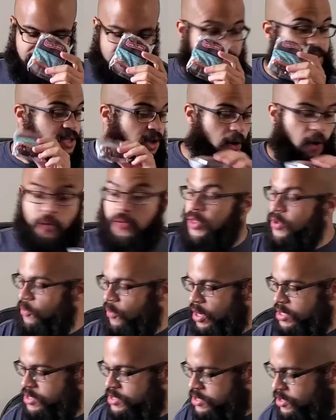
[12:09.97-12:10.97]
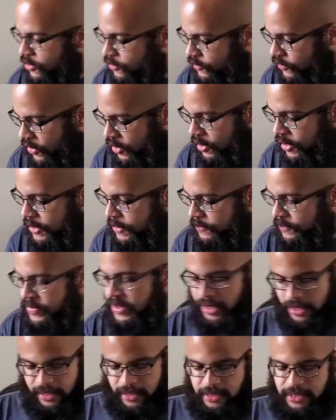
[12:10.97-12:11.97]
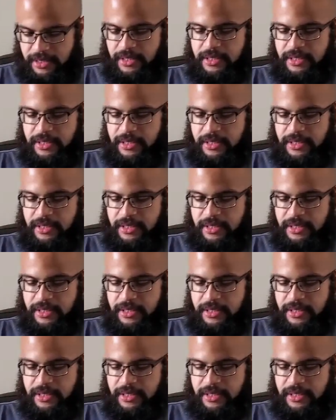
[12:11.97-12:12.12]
It's the only one so far. So